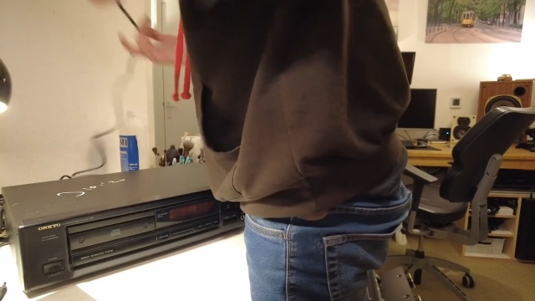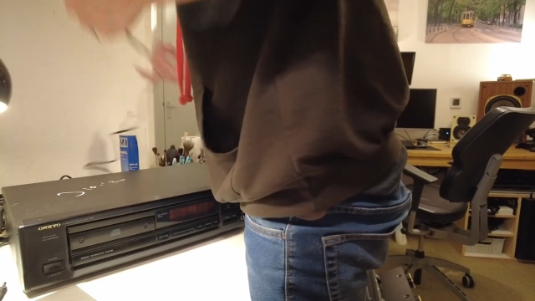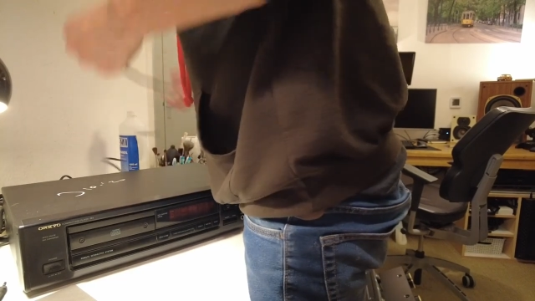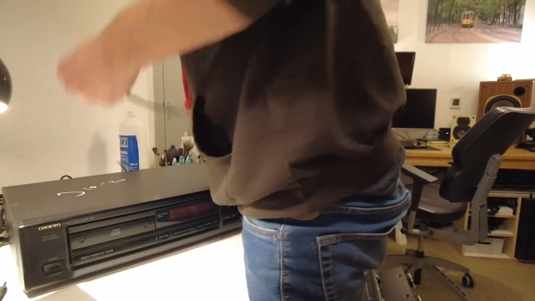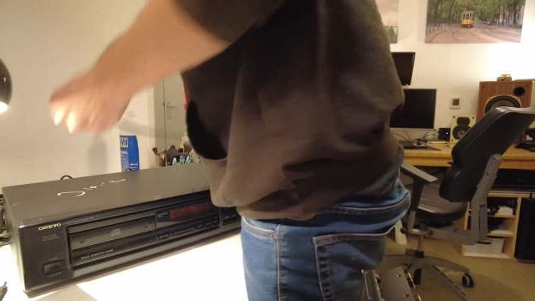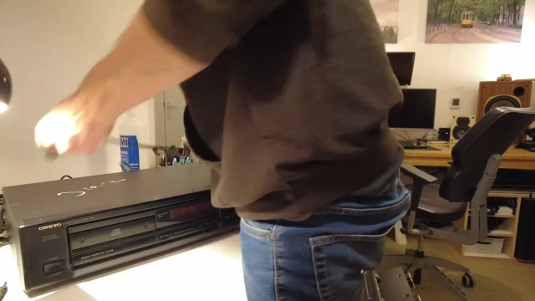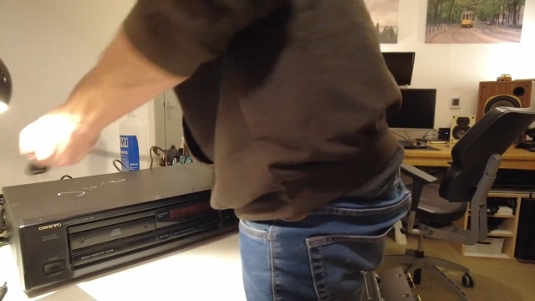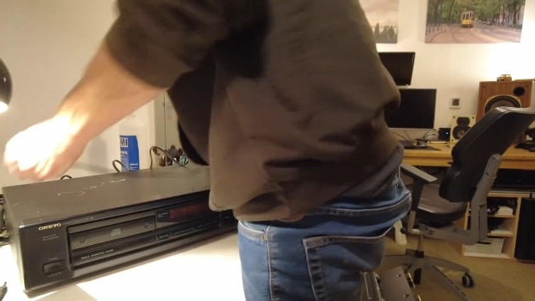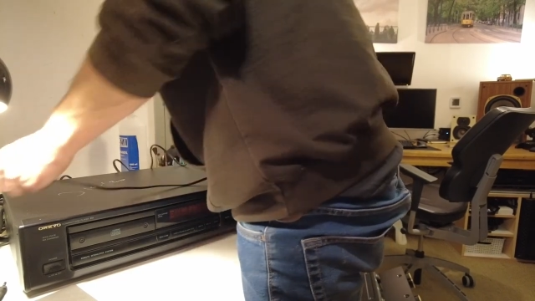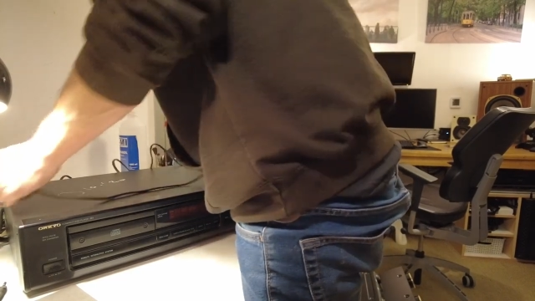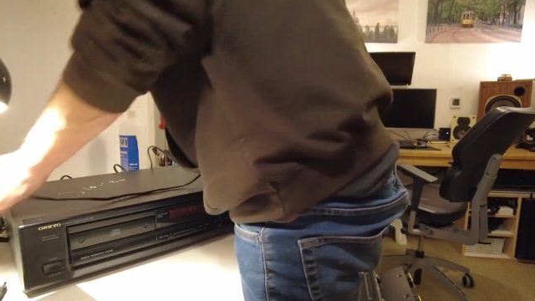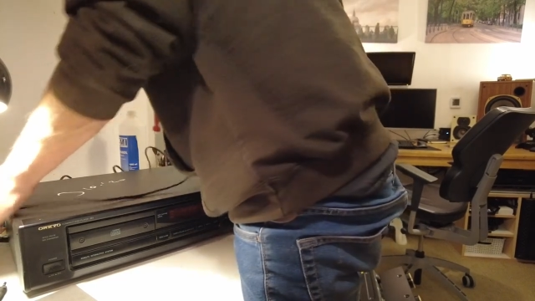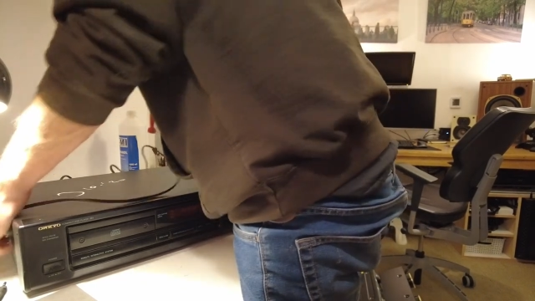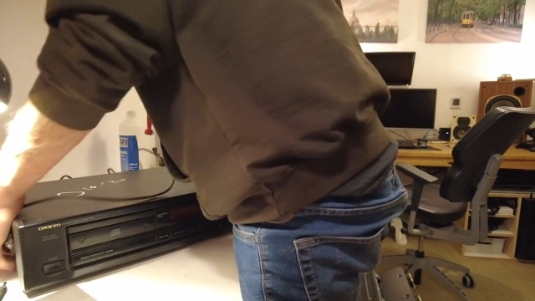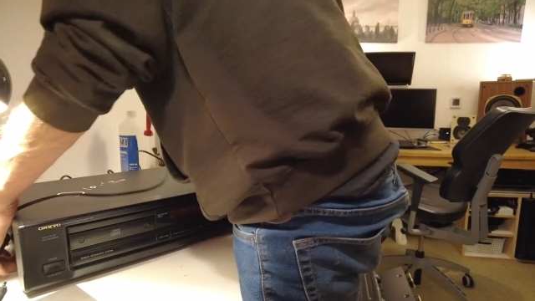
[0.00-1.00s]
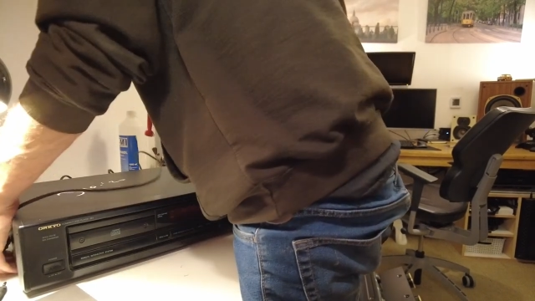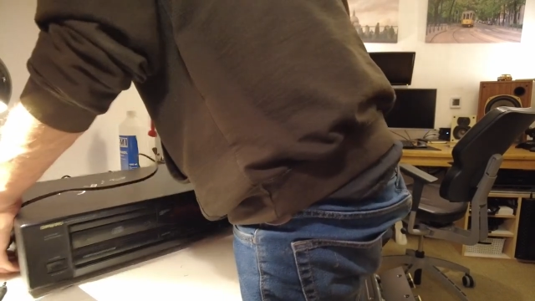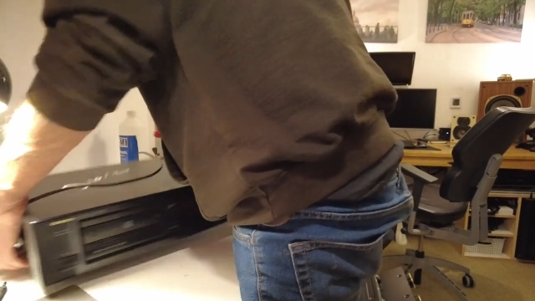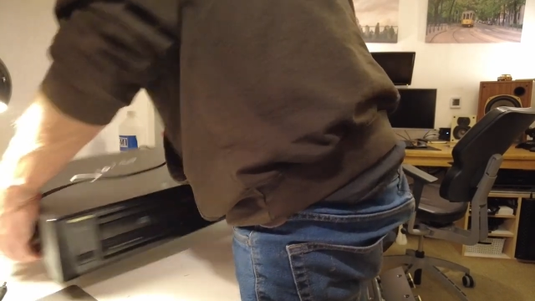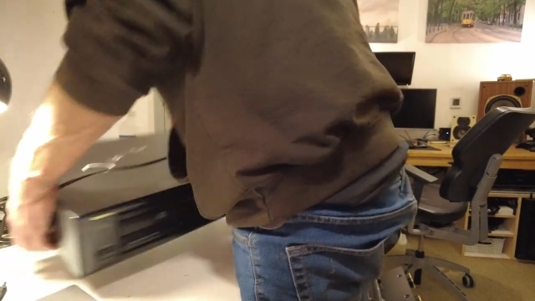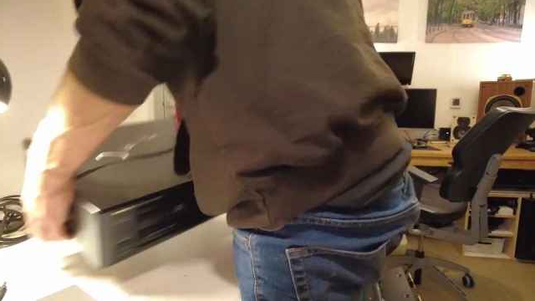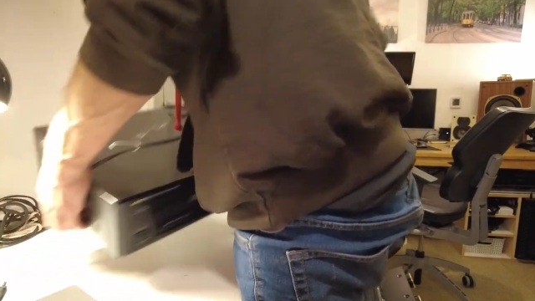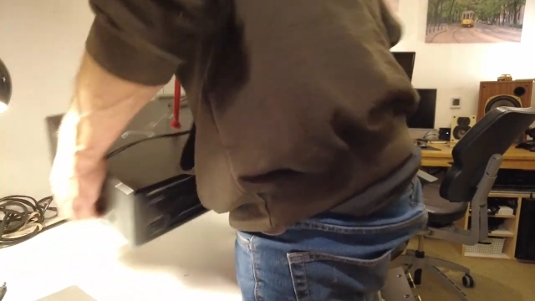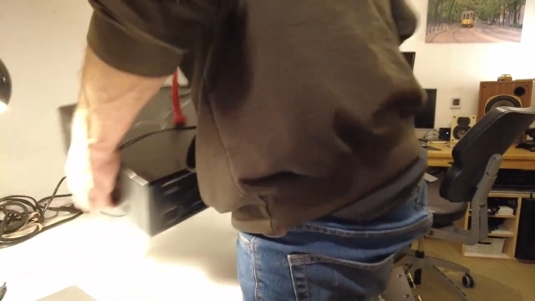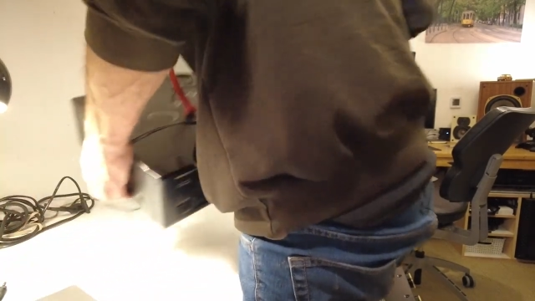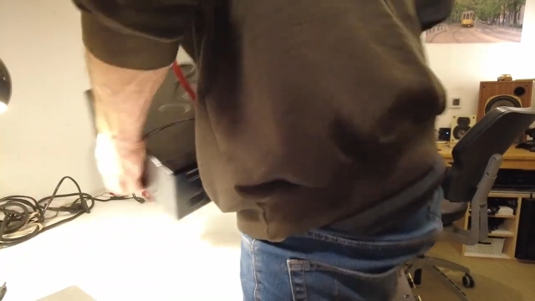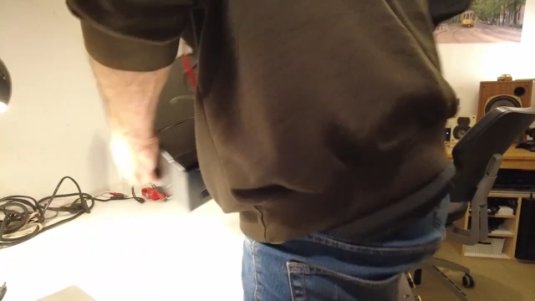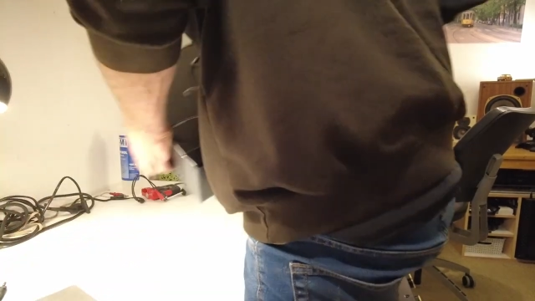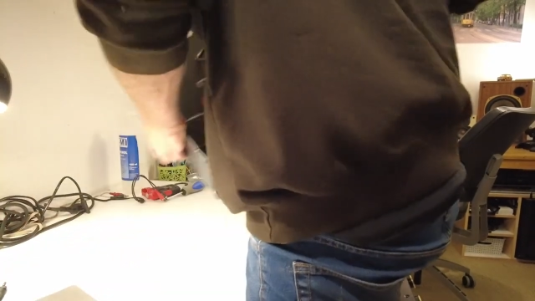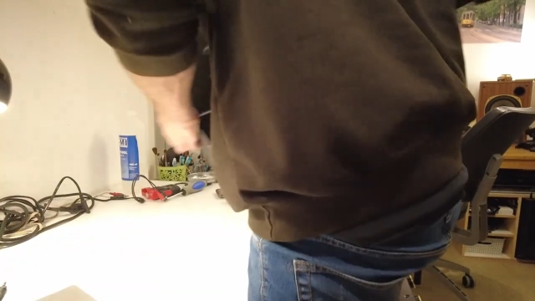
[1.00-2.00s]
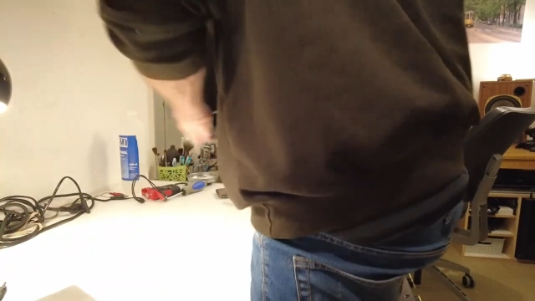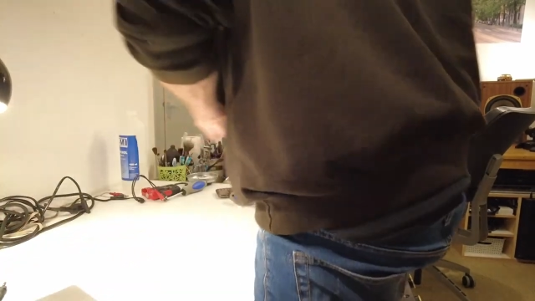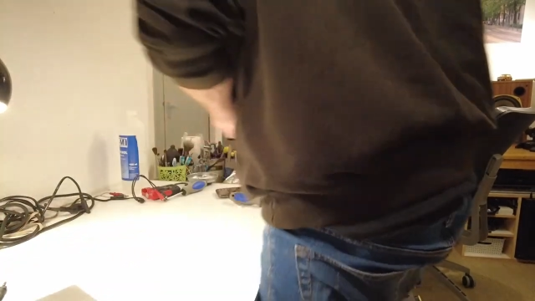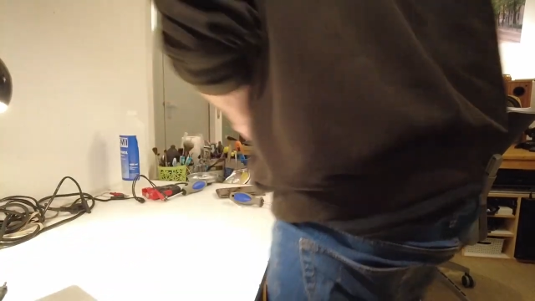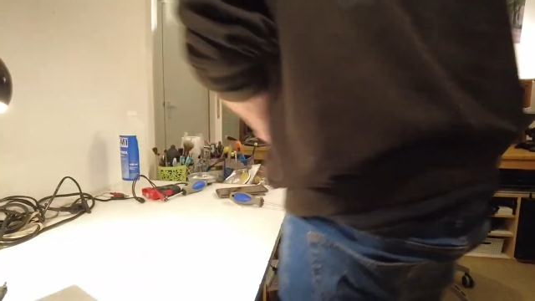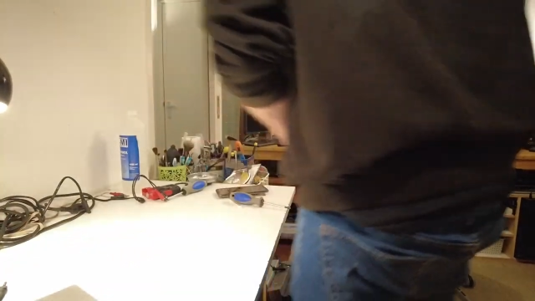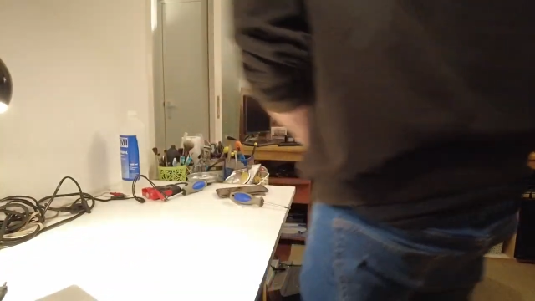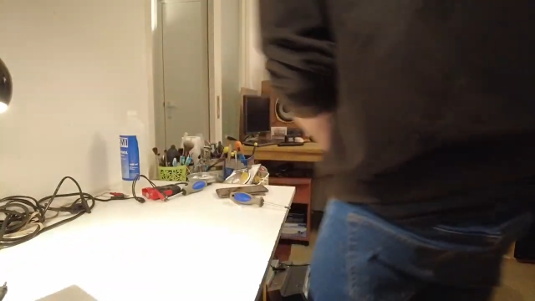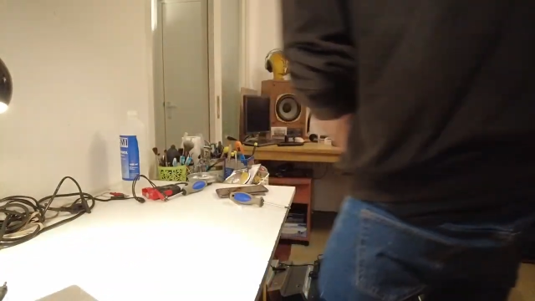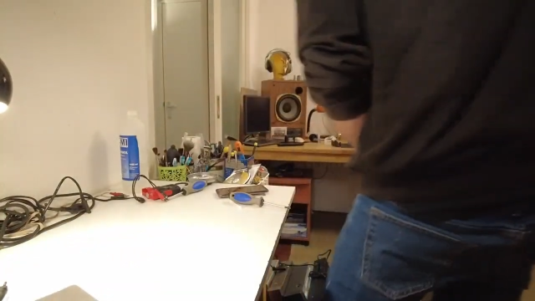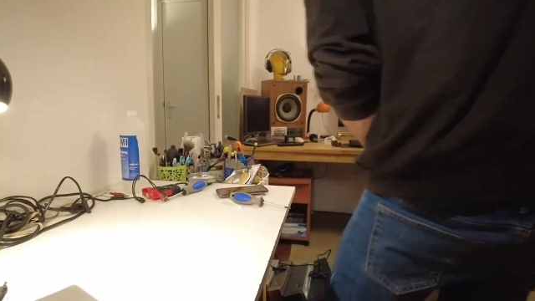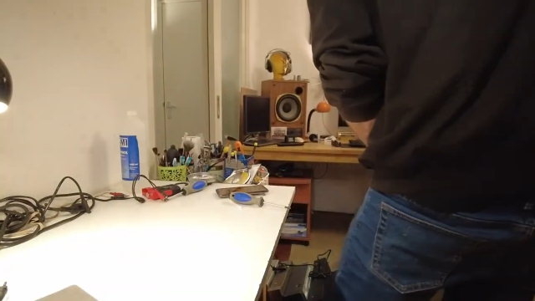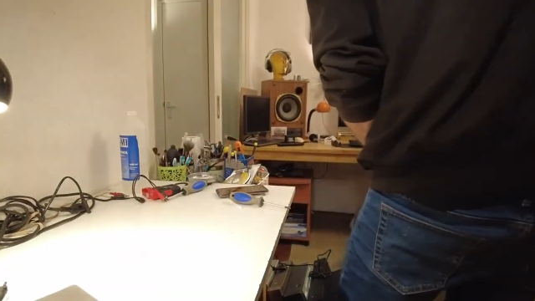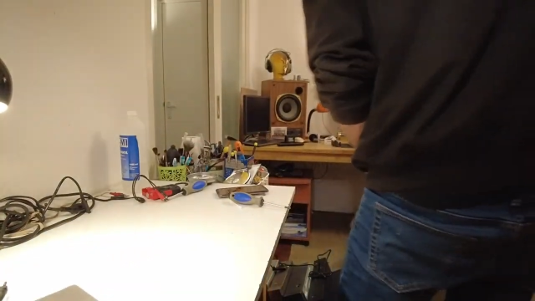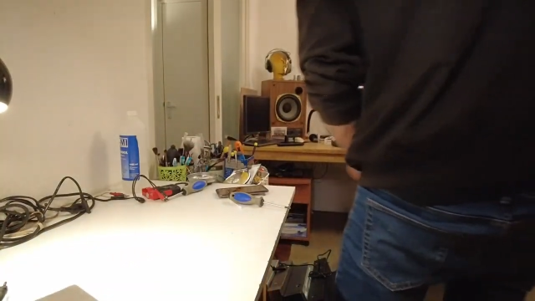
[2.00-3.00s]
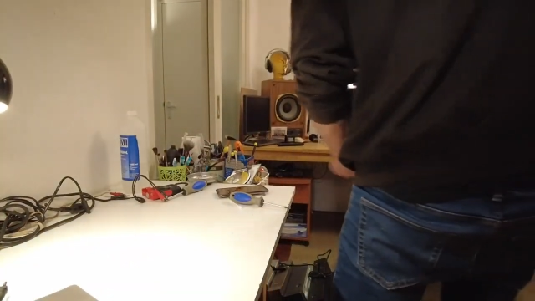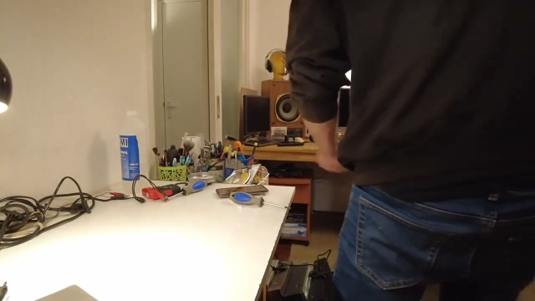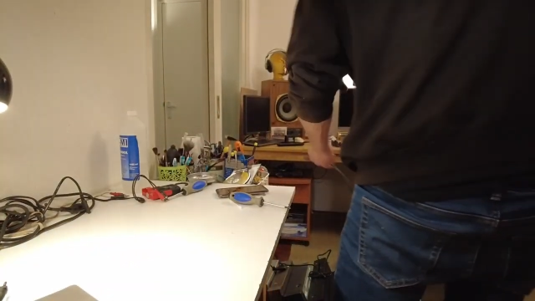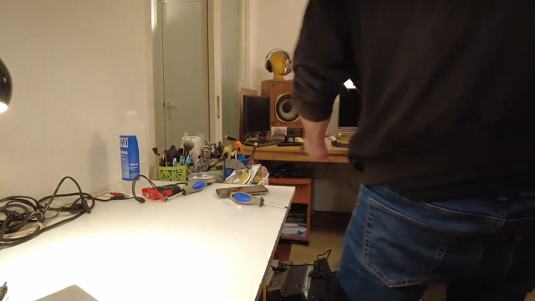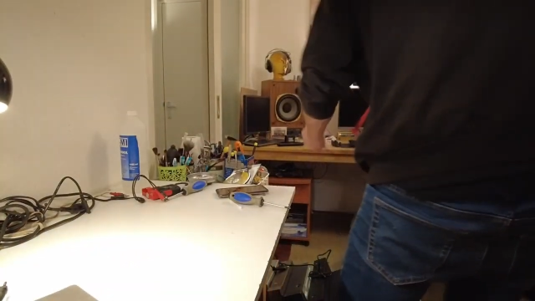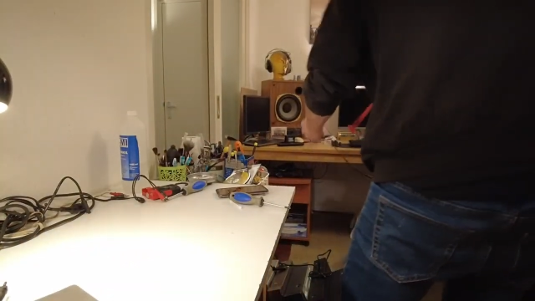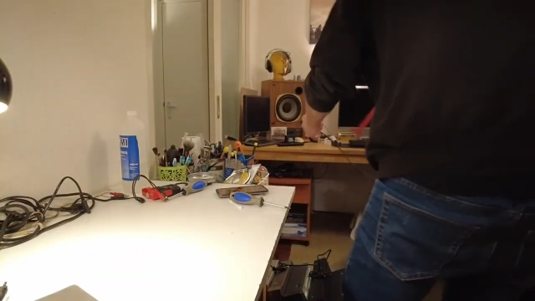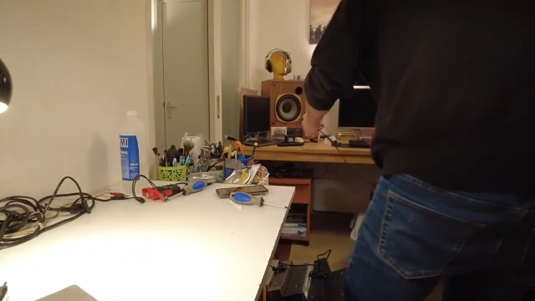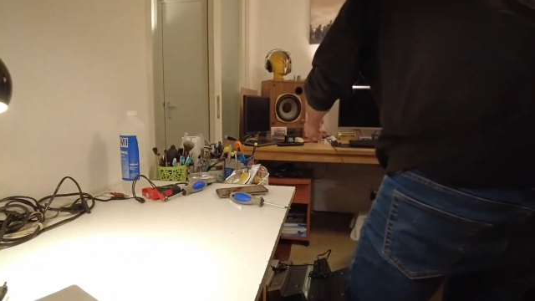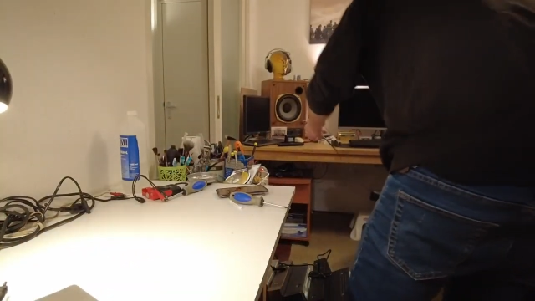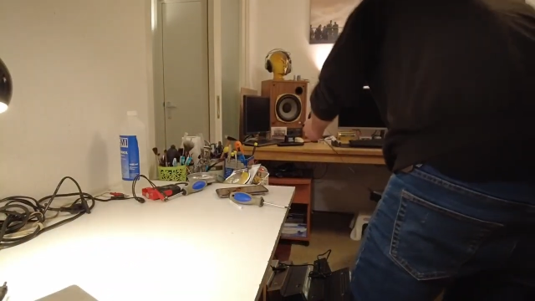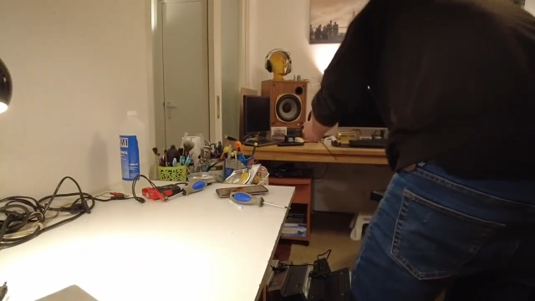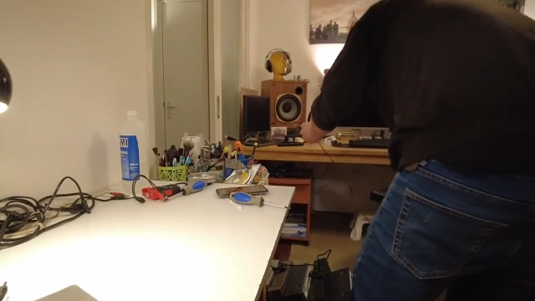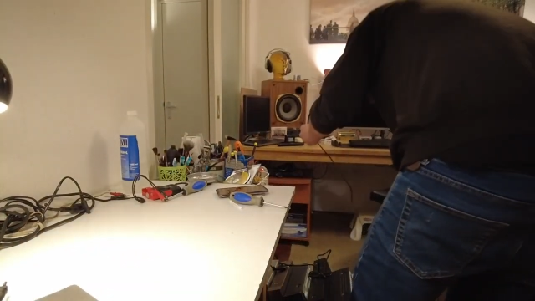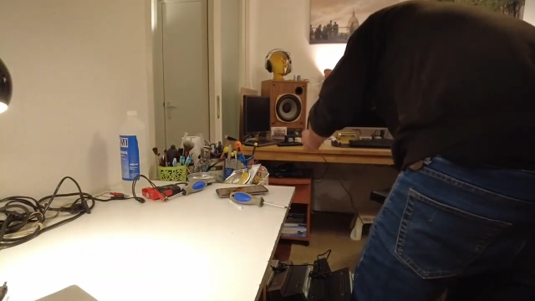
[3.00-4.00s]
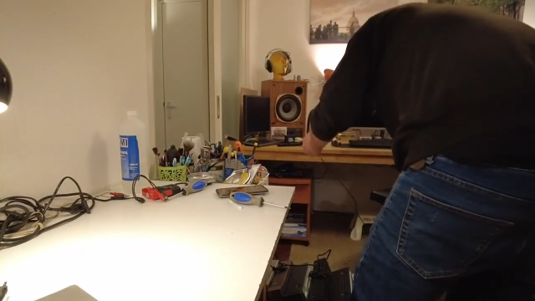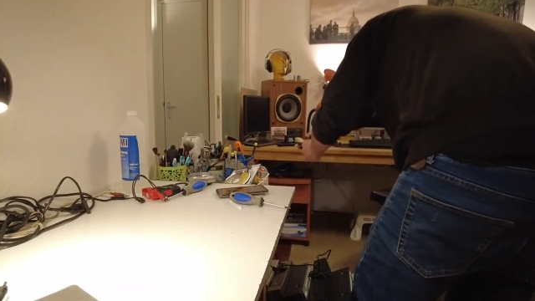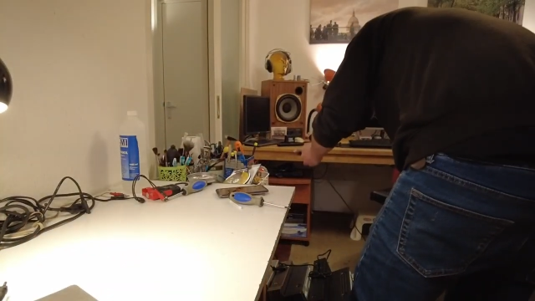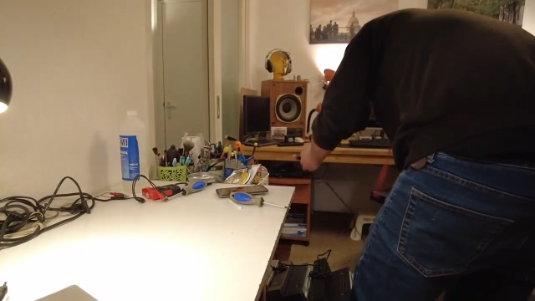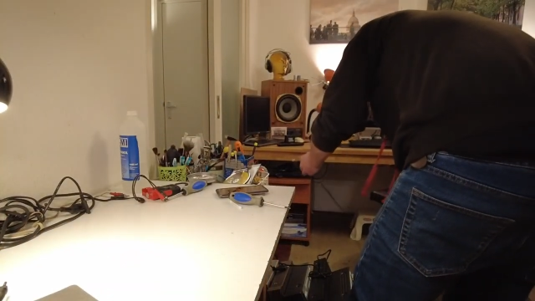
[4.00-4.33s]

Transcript: Nobody's mouth can be seen.